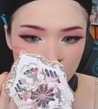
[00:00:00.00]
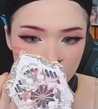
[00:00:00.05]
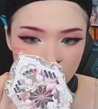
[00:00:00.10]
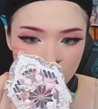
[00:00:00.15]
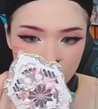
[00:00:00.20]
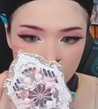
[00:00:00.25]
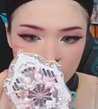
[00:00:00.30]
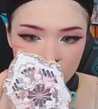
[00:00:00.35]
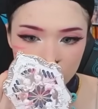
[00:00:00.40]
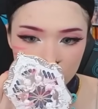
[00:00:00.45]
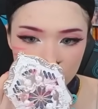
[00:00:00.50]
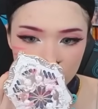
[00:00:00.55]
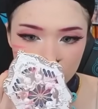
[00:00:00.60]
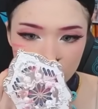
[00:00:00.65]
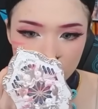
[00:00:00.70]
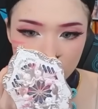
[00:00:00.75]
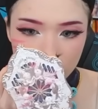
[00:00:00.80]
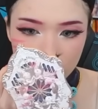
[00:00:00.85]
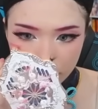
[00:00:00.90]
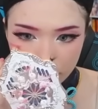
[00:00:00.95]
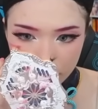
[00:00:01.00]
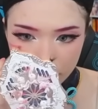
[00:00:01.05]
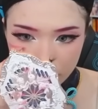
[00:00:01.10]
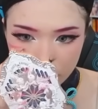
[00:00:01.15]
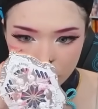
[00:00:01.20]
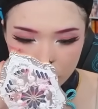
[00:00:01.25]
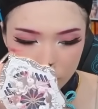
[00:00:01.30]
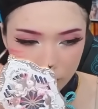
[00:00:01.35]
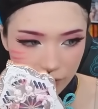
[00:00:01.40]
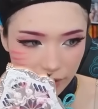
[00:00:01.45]
I think it'll look
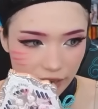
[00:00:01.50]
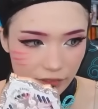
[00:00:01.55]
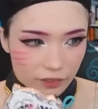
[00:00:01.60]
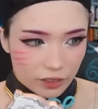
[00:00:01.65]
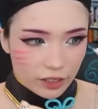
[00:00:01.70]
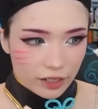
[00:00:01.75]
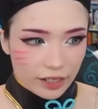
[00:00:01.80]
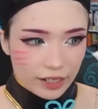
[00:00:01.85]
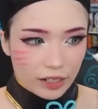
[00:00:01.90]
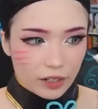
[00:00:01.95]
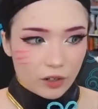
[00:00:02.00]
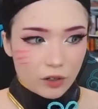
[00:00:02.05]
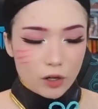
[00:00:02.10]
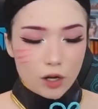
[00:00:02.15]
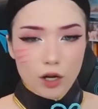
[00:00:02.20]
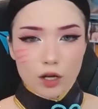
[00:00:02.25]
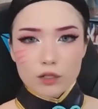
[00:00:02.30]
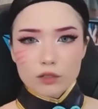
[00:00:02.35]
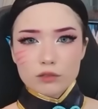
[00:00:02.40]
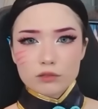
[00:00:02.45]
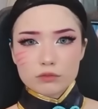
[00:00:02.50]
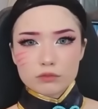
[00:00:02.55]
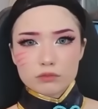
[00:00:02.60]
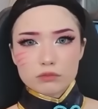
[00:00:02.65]
better once I have the hair on.